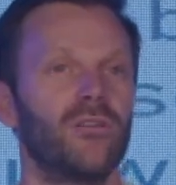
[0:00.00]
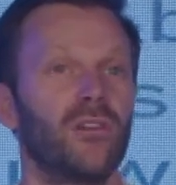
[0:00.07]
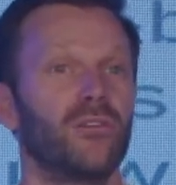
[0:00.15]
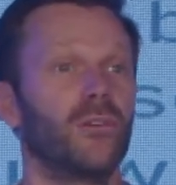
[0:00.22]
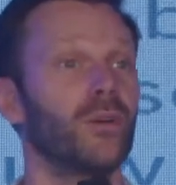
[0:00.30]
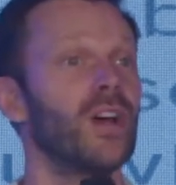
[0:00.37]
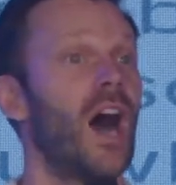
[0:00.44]

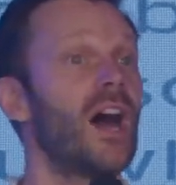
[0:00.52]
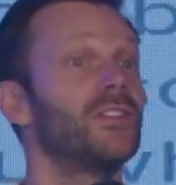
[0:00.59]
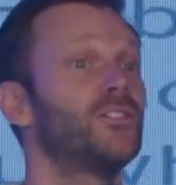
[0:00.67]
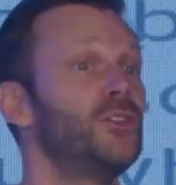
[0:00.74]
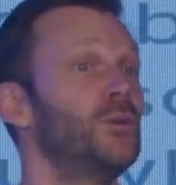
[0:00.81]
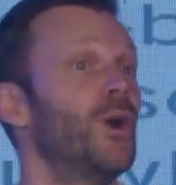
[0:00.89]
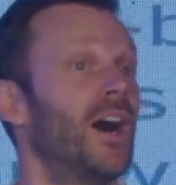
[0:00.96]
from God
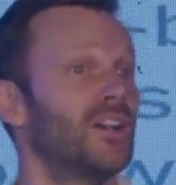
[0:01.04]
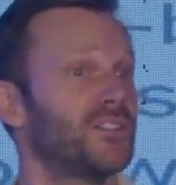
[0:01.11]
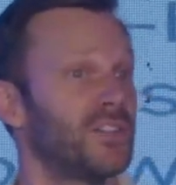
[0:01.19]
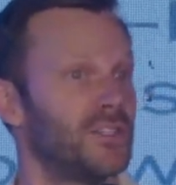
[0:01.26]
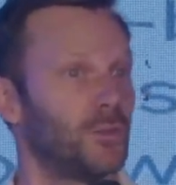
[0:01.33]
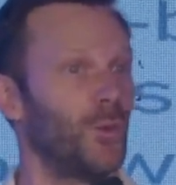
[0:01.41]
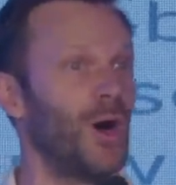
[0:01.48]
to us
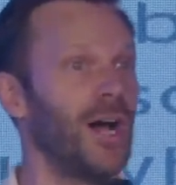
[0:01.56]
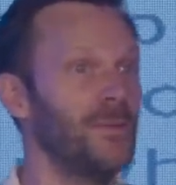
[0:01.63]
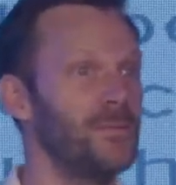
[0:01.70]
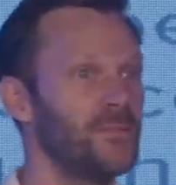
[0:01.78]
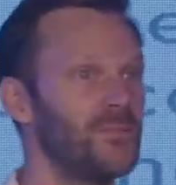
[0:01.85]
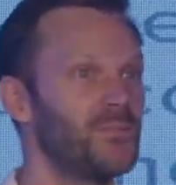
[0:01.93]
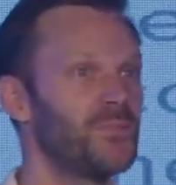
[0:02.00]
is
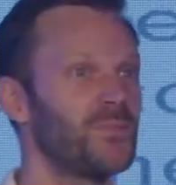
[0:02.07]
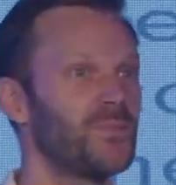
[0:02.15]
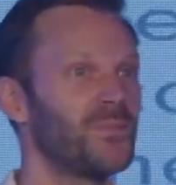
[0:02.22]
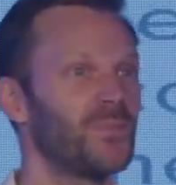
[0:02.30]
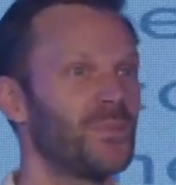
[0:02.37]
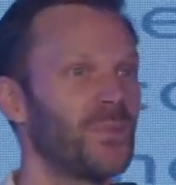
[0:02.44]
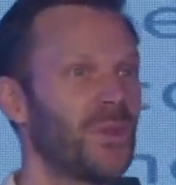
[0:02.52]
what?
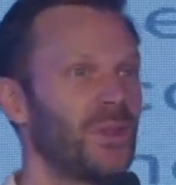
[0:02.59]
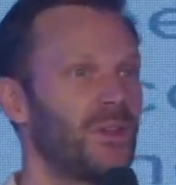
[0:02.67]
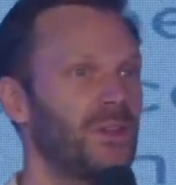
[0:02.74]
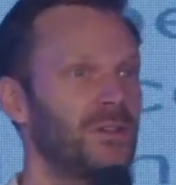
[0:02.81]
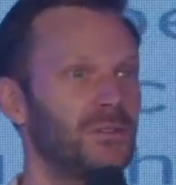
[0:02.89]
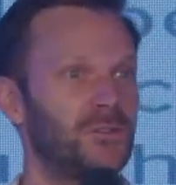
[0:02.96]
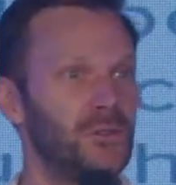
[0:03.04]

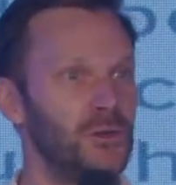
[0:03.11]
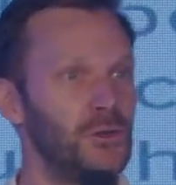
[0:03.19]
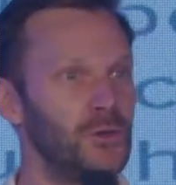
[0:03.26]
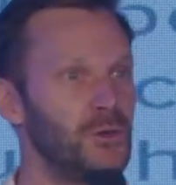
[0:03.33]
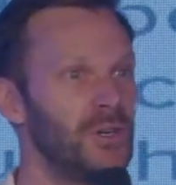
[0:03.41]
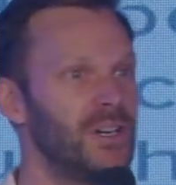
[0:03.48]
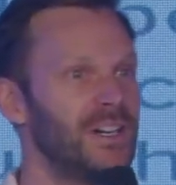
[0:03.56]

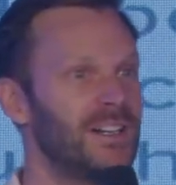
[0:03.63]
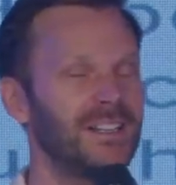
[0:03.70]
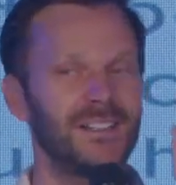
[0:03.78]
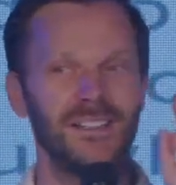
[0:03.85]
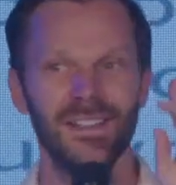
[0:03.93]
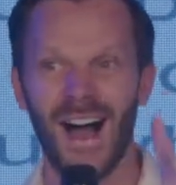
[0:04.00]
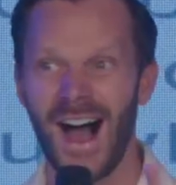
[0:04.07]
Do
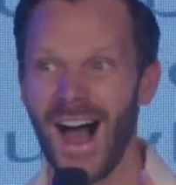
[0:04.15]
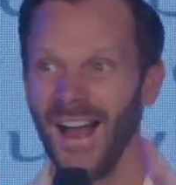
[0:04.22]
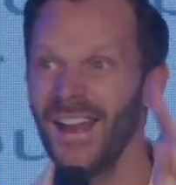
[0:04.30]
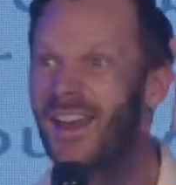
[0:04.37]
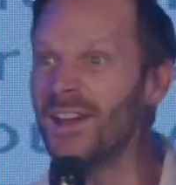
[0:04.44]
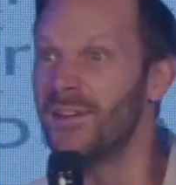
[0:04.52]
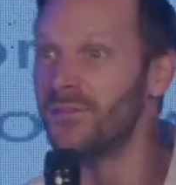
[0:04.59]
not
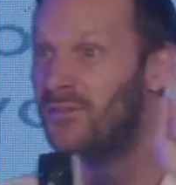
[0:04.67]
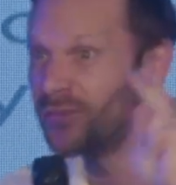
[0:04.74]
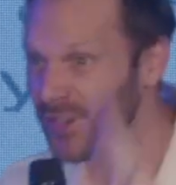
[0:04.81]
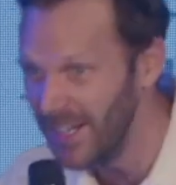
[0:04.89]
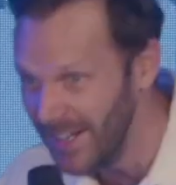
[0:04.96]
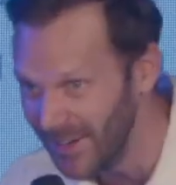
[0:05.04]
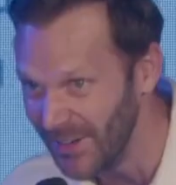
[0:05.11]

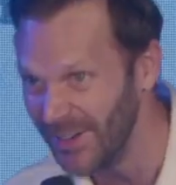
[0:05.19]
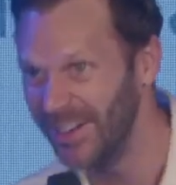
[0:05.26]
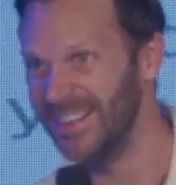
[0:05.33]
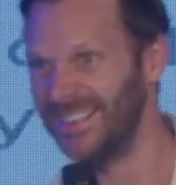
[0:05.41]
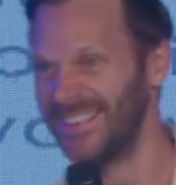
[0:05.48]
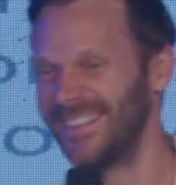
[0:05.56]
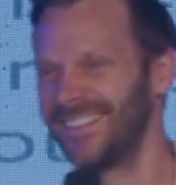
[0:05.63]
fear.
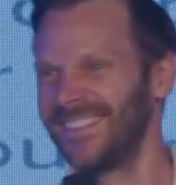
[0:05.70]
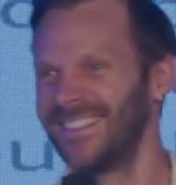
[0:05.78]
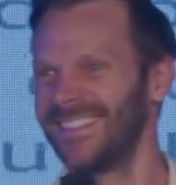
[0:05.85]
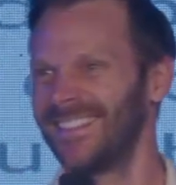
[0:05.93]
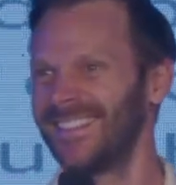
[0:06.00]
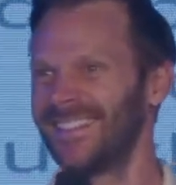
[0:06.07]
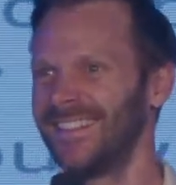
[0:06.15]

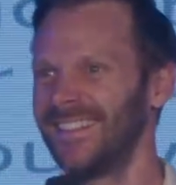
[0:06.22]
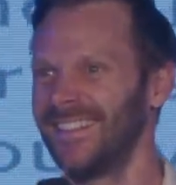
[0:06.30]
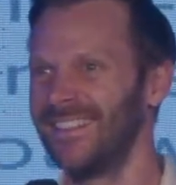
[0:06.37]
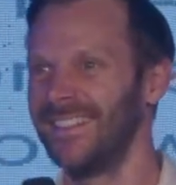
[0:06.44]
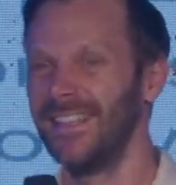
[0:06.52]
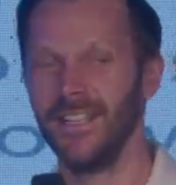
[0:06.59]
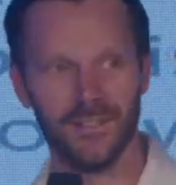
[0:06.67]

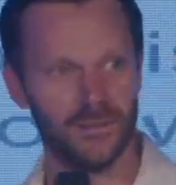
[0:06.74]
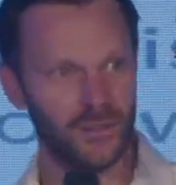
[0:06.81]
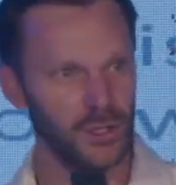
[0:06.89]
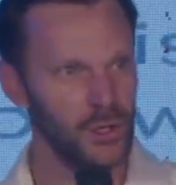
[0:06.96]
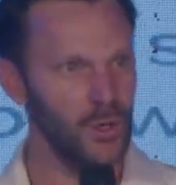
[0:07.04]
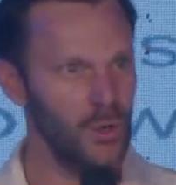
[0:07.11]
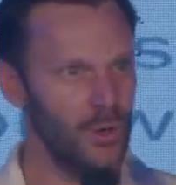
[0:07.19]

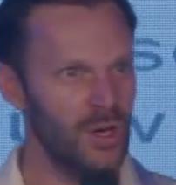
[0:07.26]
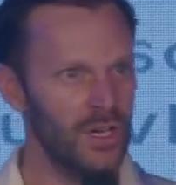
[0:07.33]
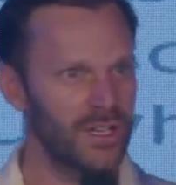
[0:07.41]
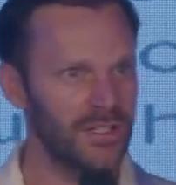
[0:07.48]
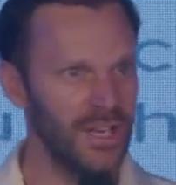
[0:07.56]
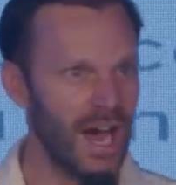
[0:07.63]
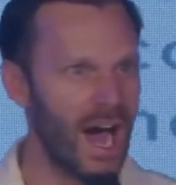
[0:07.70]
Do
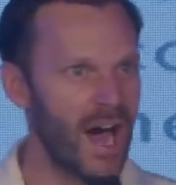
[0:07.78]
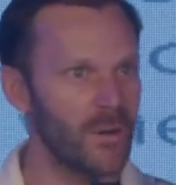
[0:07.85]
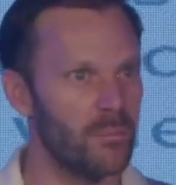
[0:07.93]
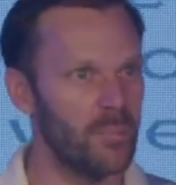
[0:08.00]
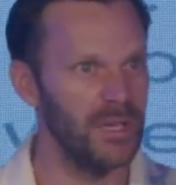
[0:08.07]
not be